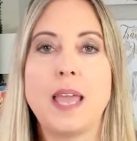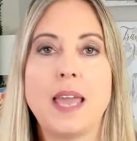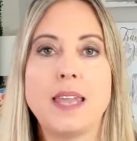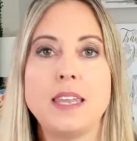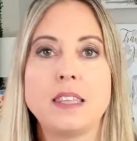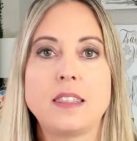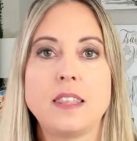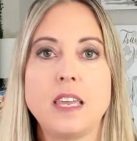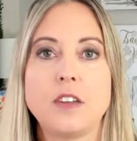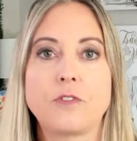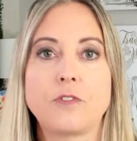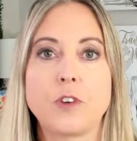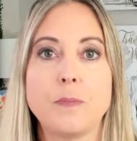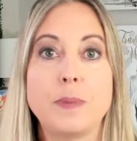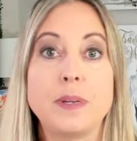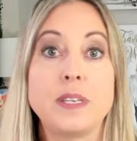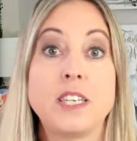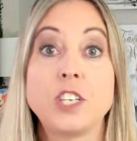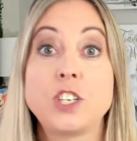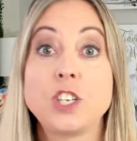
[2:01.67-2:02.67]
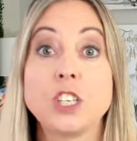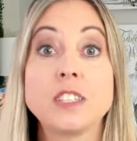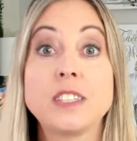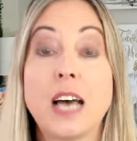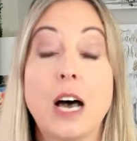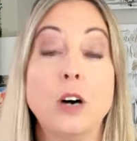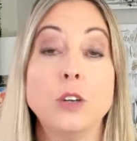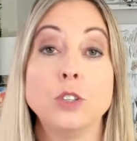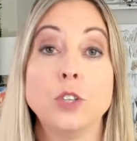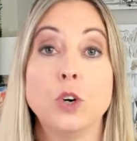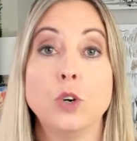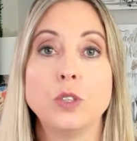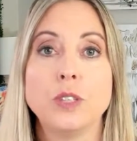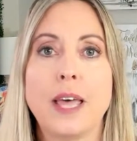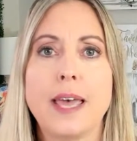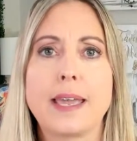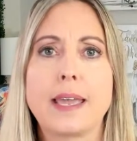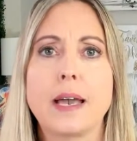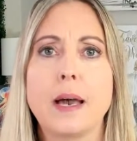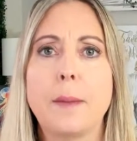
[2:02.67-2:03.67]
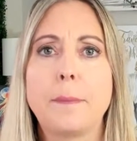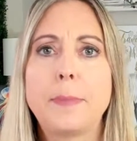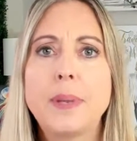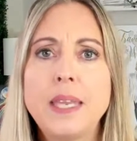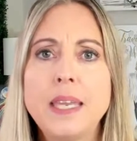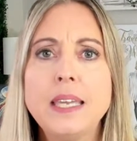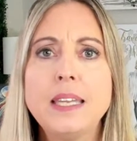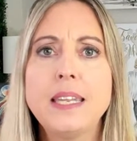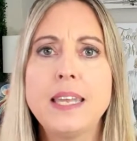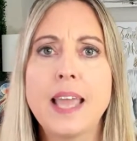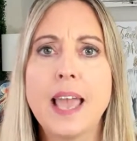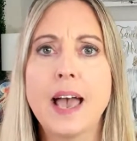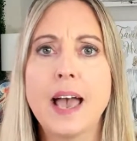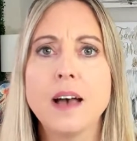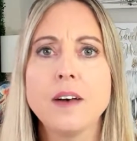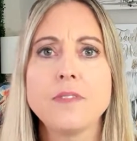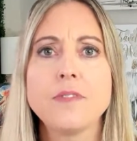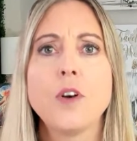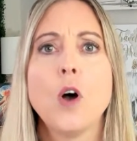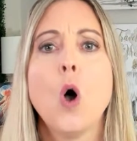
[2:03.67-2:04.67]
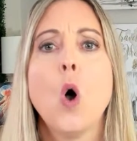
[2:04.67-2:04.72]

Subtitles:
be anything from a digital download like a PDF,